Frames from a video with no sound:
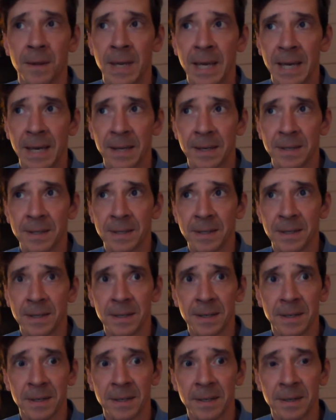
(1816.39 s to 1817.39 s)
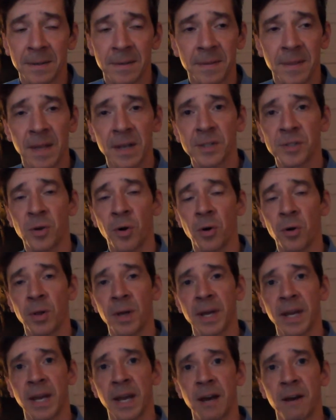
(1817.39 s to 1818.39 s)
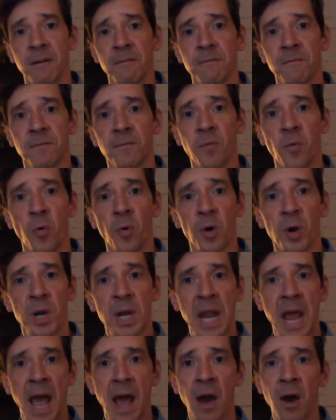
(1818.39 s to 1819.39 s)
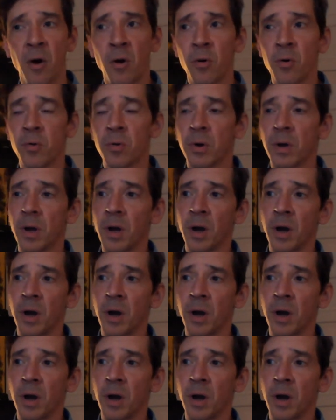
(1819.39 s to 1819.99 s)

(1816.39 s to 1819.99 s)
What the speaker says: And that is all I have for now.